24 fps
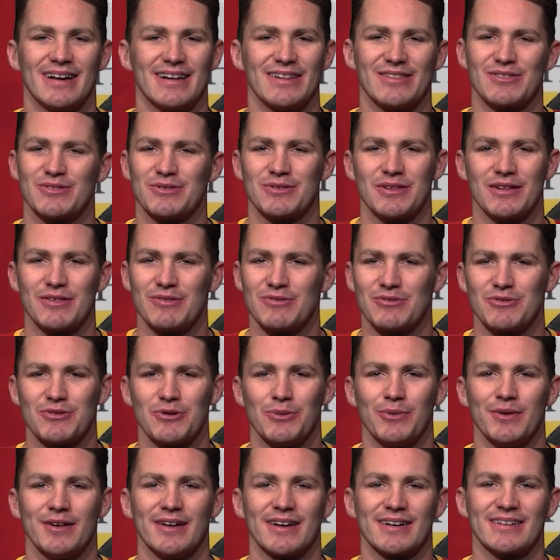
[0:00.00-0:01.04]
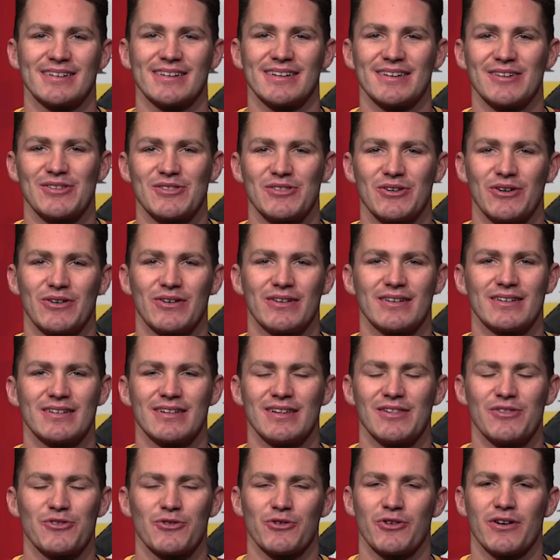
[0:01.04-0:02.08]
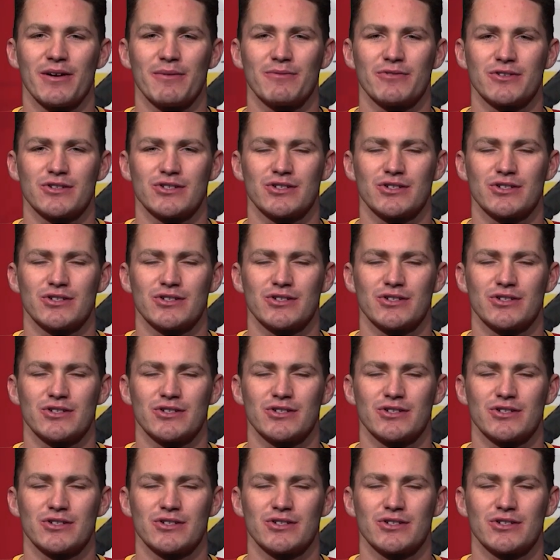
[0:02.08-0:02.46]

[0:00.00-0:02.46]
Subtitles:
it's too addicting, so Instagram for